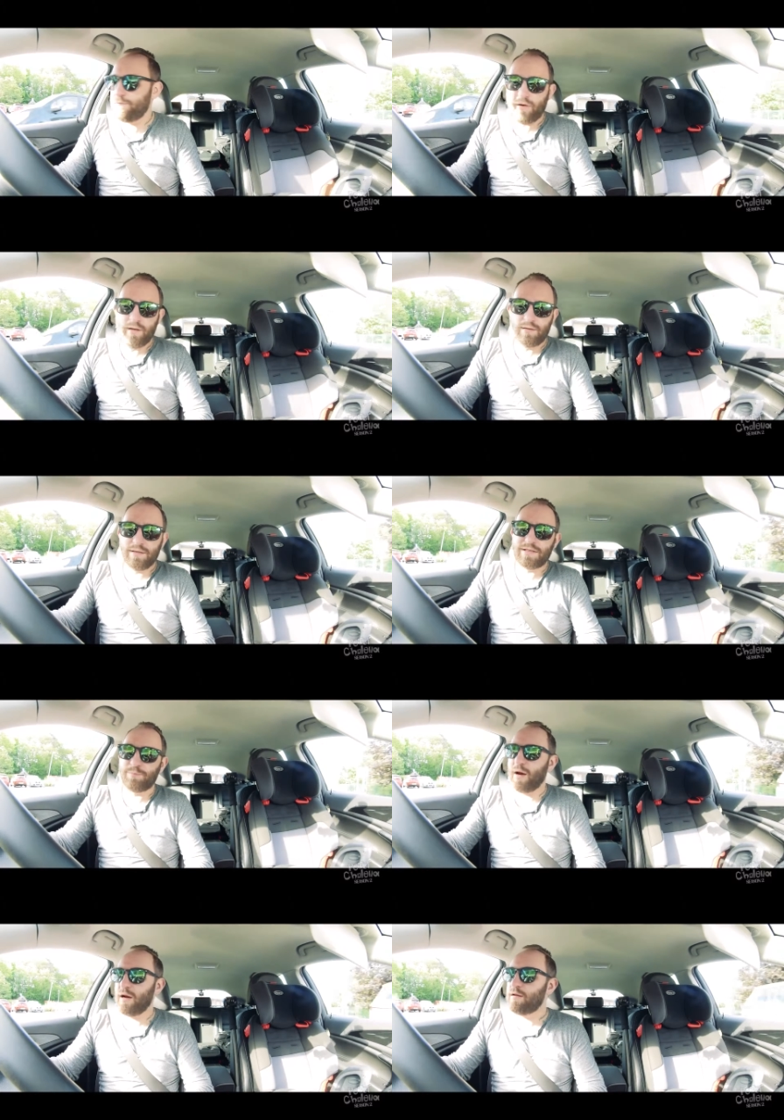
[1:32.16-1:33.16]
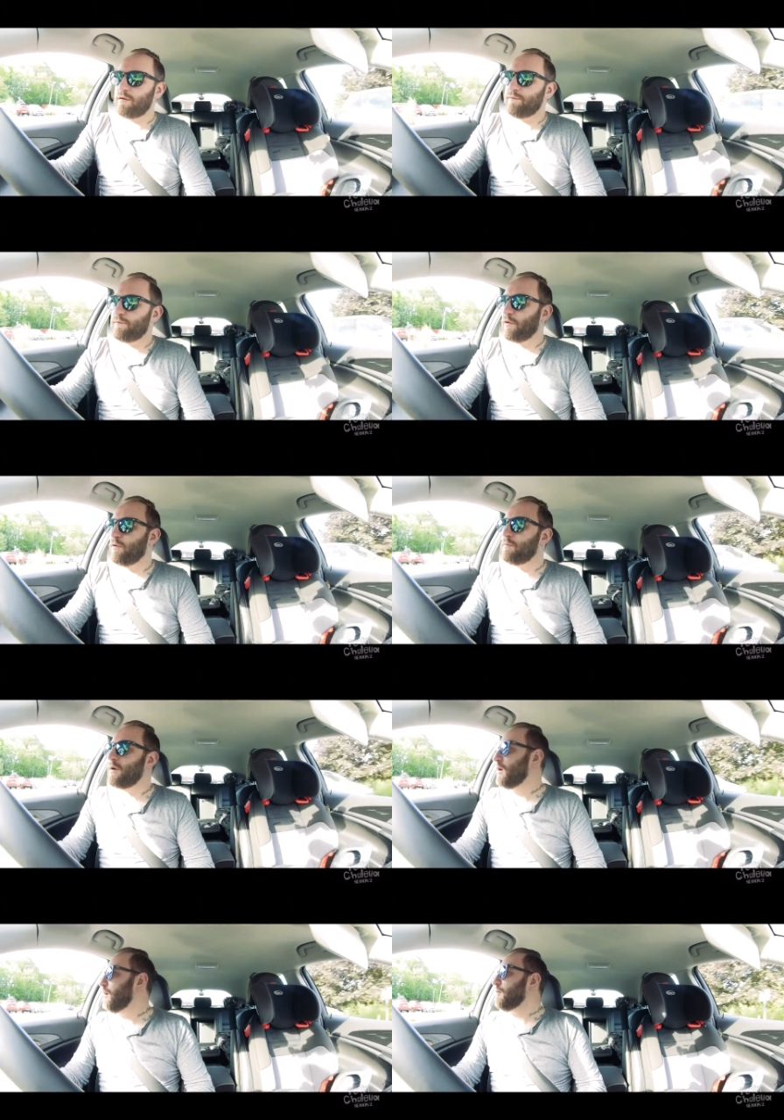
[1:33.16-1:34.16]
friendly spider from
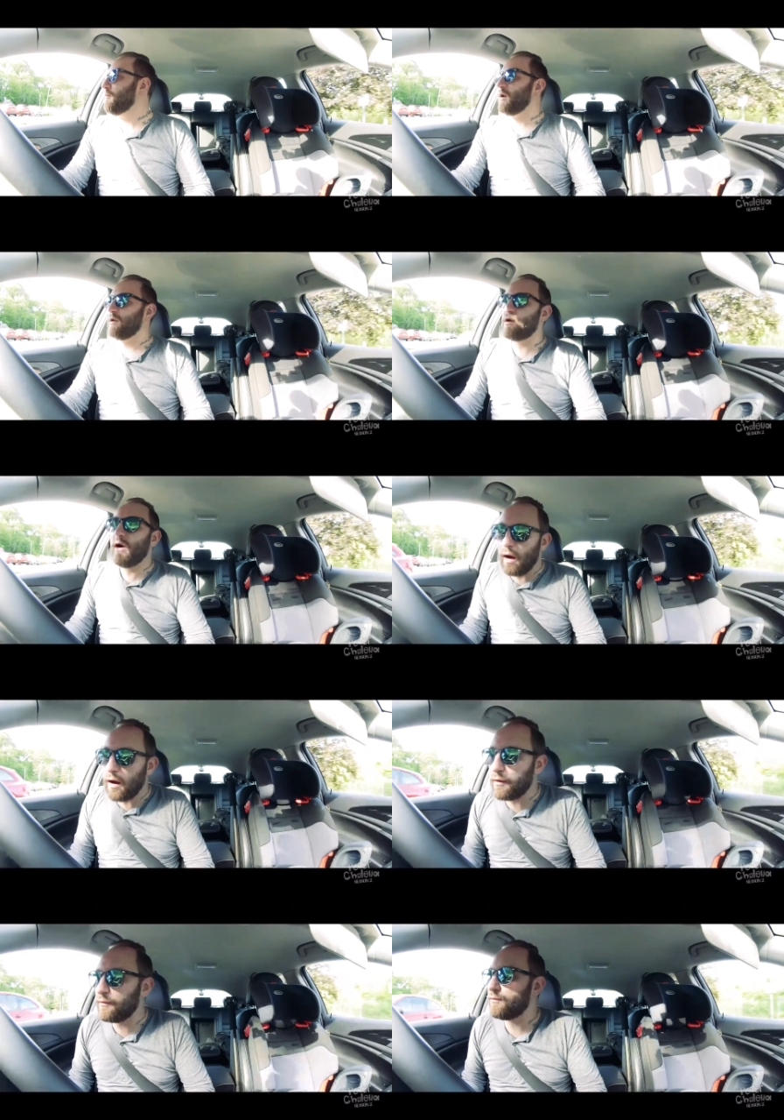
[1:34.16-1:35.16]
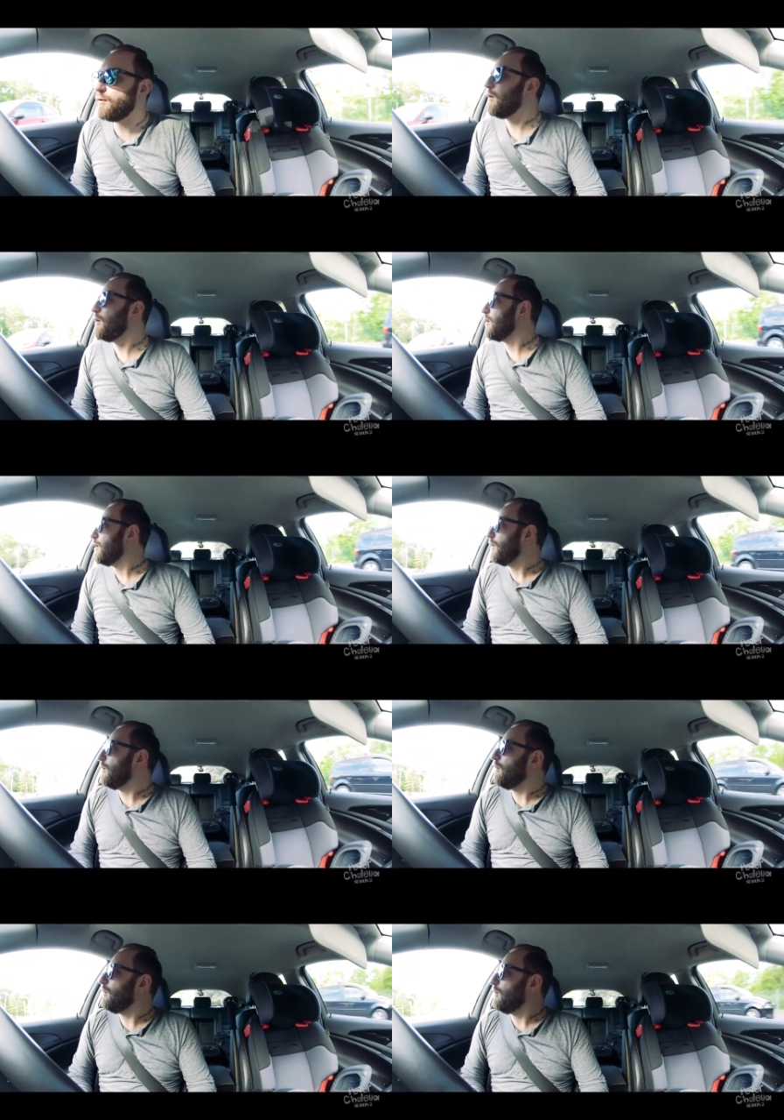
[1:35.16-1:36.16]
my car's
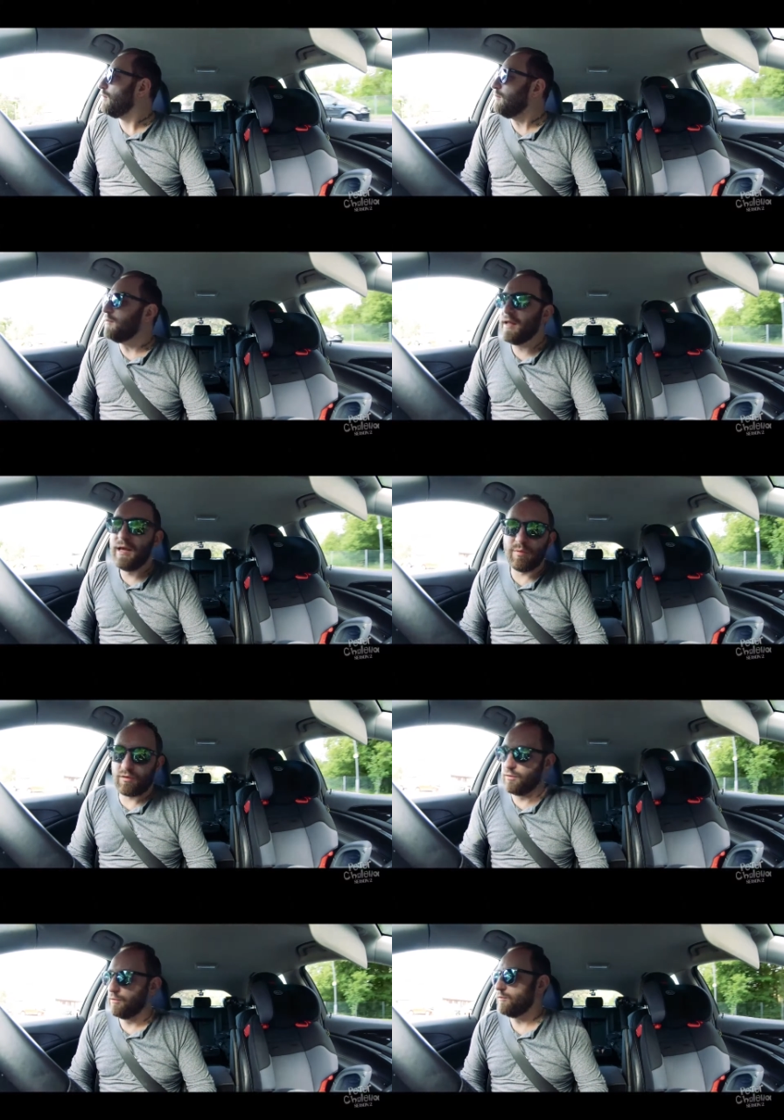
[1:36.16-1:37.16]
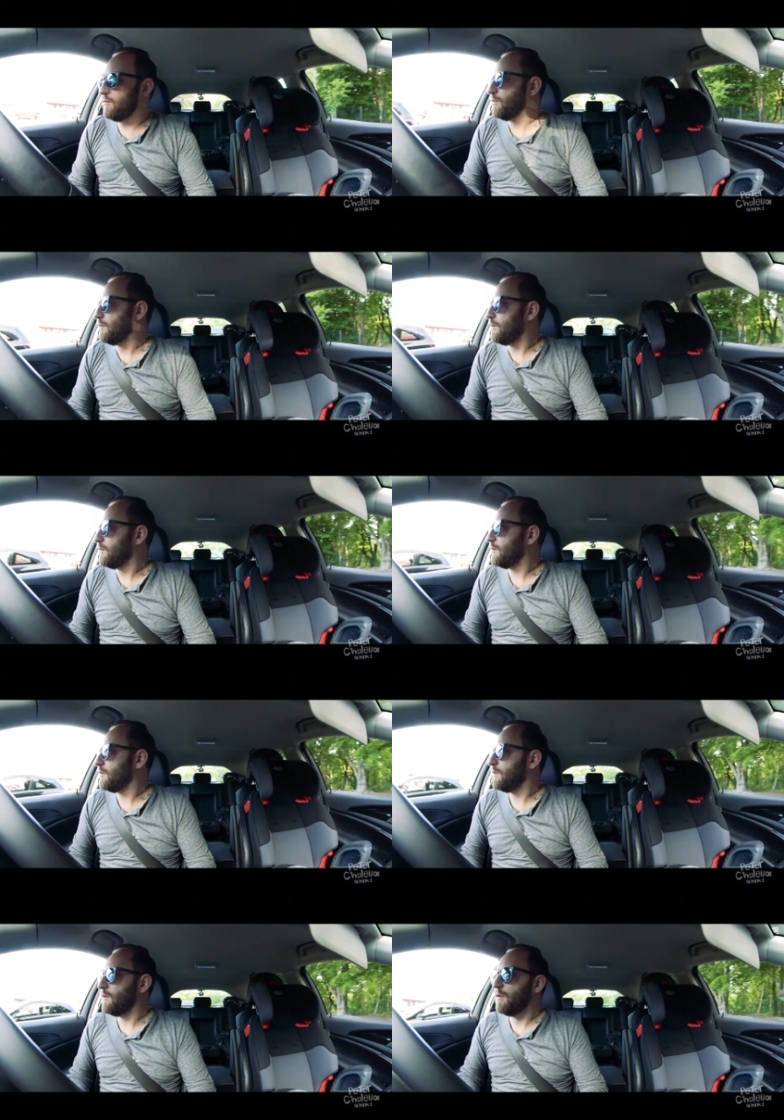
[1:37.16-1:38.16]
neighborhood
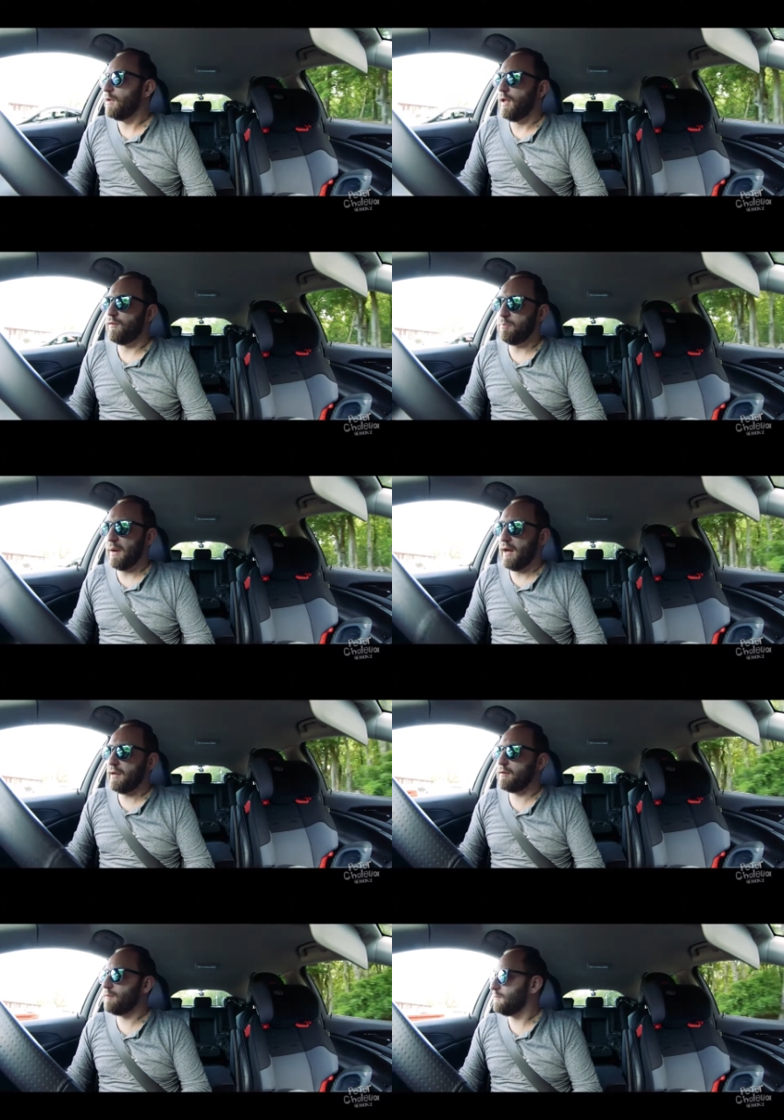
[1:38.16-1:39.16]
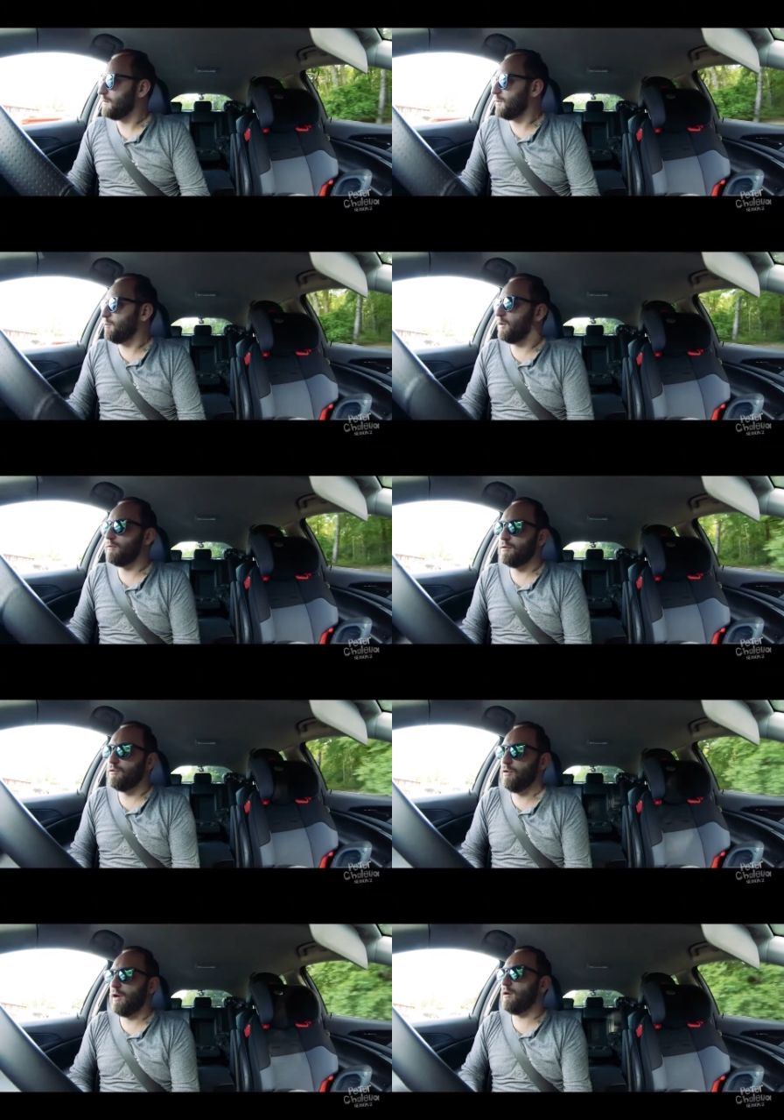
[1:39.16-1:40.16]
is back. He built a
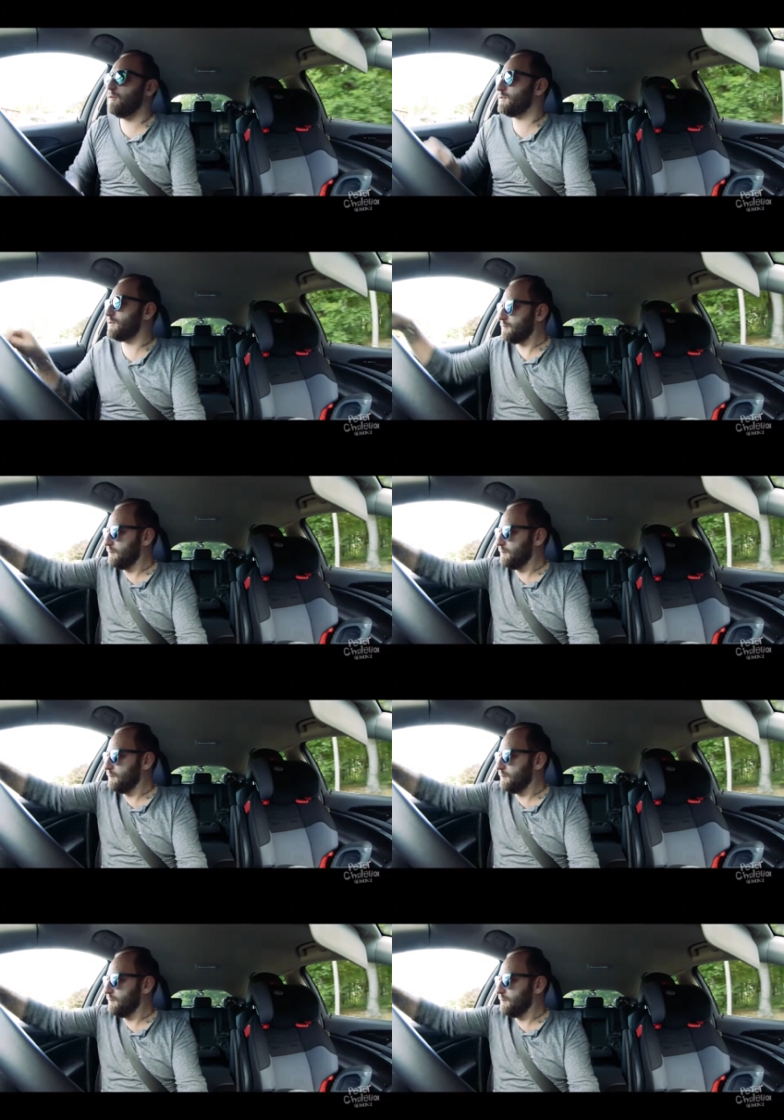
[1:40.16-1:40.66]
new house